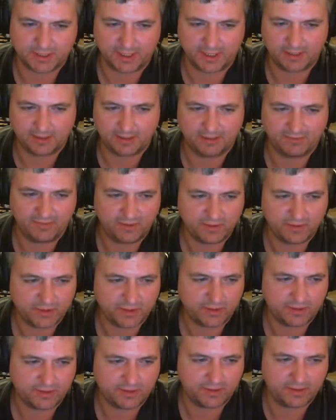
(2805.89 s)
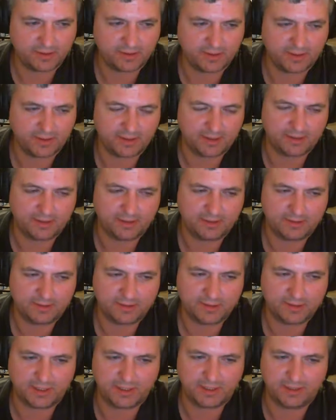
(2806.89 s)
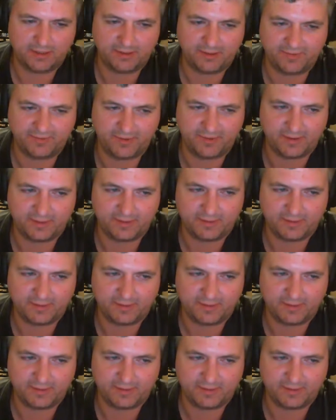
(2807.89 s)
again in the future and see if it